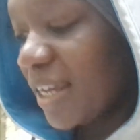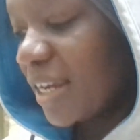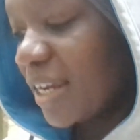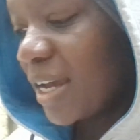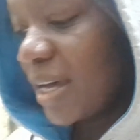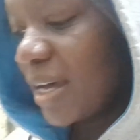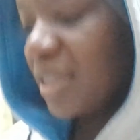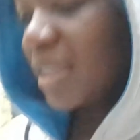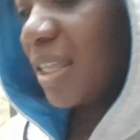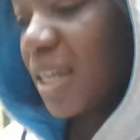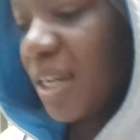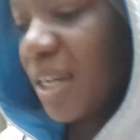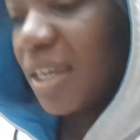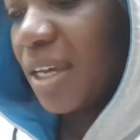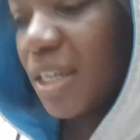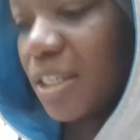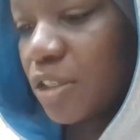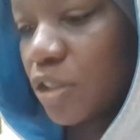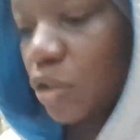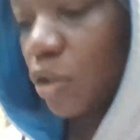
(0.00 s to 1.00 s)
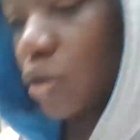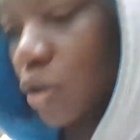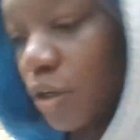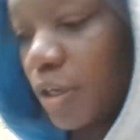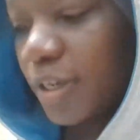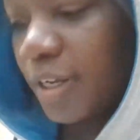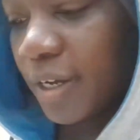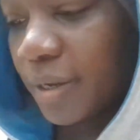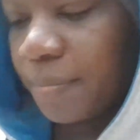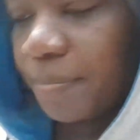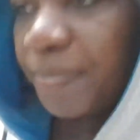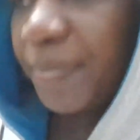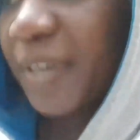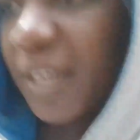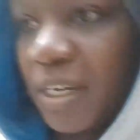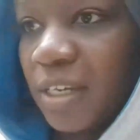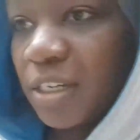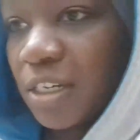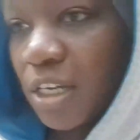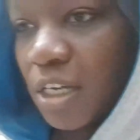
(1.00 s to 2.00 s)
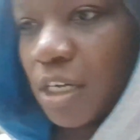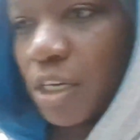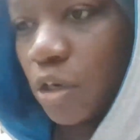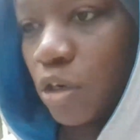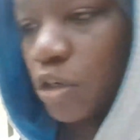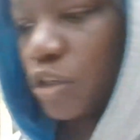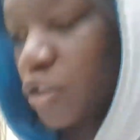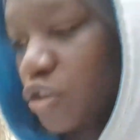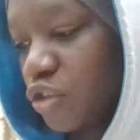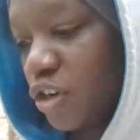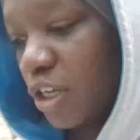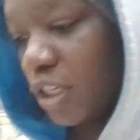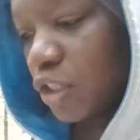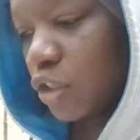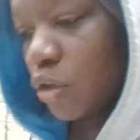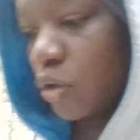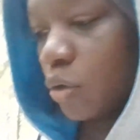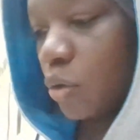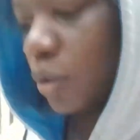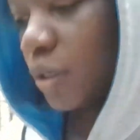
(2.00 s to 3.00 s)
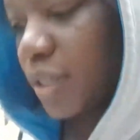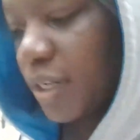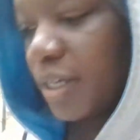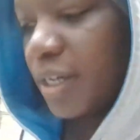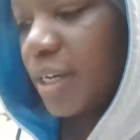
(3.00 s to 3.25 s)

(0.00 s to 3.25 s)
think here it's called in Austria it's called